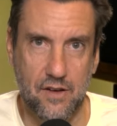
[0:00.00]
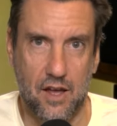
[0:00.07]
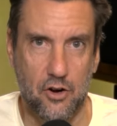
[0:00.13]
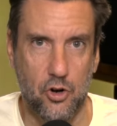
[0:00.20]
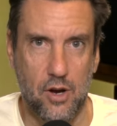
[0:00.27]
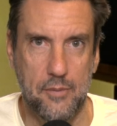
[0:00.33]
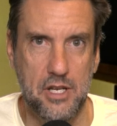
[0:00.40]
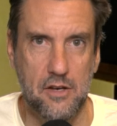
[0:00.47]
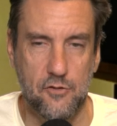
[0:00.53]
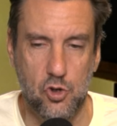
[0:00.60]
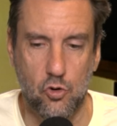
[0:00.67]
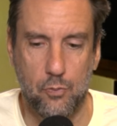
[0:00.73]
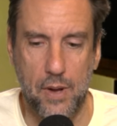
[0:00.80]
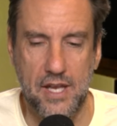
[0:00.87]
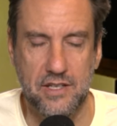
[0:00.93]
I don't know how many of you
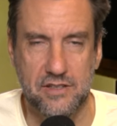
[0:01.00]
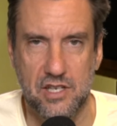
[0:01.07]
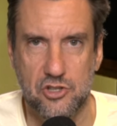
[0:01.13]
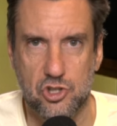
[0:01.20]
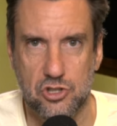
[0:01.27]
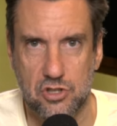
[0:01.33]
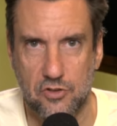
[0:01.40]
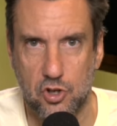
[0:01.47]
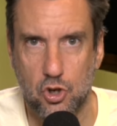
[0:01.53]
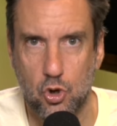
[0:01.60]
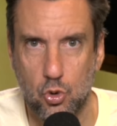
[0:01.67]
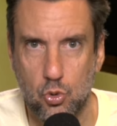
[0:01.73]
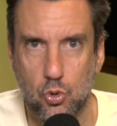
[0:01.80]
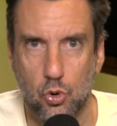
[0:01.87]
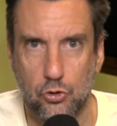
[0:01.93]
have paid attention to the
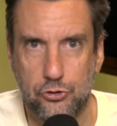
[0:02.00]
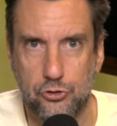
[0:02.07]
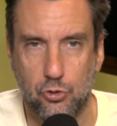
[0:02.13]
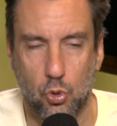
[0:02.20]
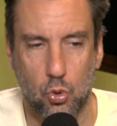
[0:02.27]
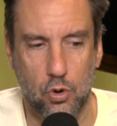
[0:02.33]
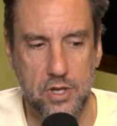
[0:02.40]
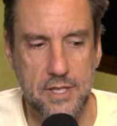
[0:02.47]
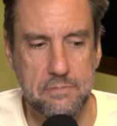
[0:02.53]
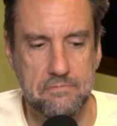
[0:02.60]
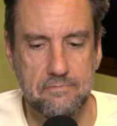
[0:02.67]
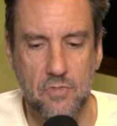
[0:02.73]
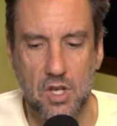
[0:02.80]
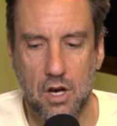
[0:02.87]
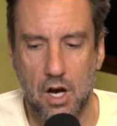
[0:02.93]
Google story
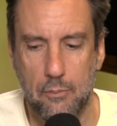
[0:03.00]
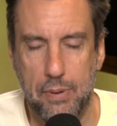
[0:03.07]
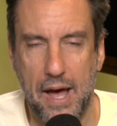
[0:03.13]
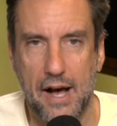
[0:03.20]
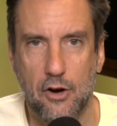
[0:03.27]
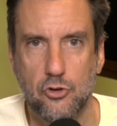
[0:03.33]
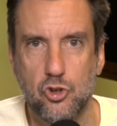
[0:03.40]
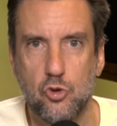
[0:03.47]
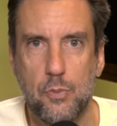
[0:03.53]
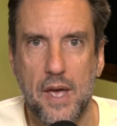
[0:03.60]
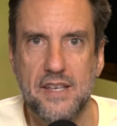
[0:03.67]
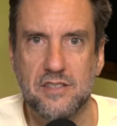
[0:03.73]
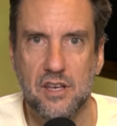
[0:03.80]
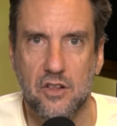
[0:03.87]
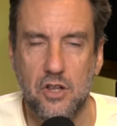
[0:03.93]
about you
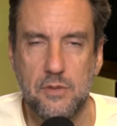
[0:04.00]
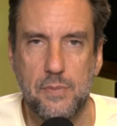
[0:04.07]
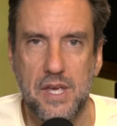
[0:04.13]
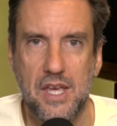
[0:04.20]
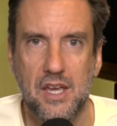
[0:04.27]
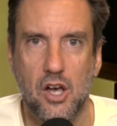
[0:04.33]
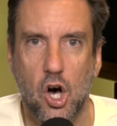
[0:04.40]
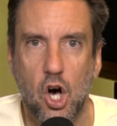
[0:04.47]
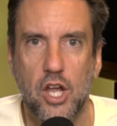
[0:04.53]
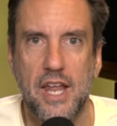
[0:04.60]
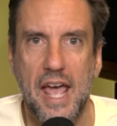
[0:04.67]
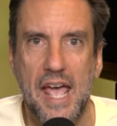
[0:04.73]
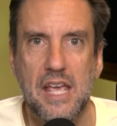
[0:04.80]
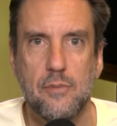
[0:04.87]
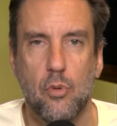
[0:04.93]
basically being
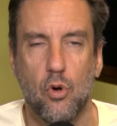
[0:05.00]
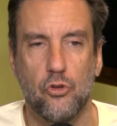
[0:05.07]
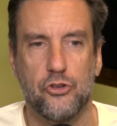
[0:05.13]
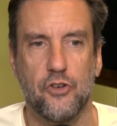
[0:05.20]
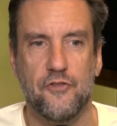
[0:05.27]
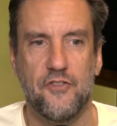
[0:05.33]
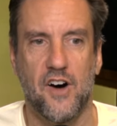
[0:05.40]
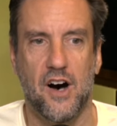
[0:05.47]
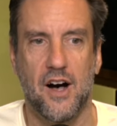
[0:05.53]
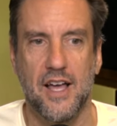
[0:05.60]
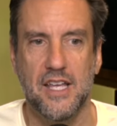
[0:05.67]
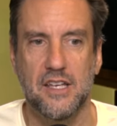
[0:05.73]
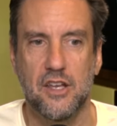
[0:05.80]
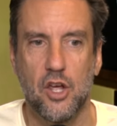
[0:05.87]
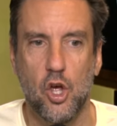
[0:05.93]
unable to
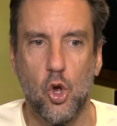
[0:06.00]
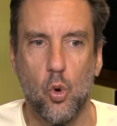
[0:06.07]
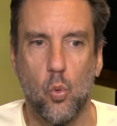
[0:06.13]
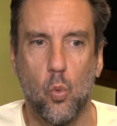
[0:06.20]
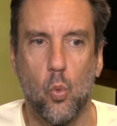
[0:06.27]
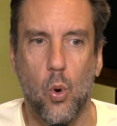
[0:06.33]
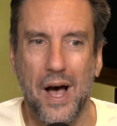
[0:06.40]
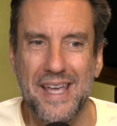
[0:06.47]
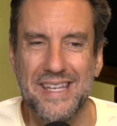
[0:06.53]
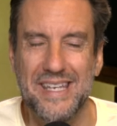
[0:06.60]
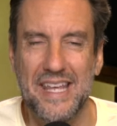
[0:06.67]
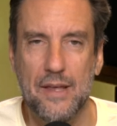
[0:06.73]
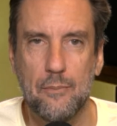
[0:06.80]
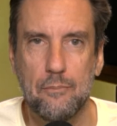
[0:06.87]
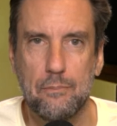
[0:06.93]
find white
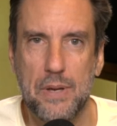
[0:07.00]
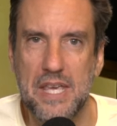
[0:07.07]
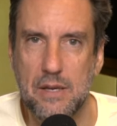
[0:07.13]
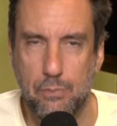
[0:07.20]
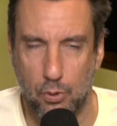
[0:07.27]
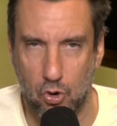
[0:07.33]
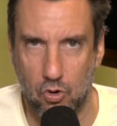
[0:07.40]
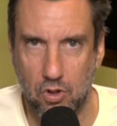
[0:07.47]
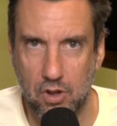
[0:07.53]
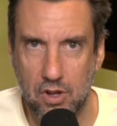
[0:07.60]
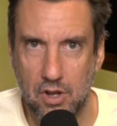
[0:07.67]
people.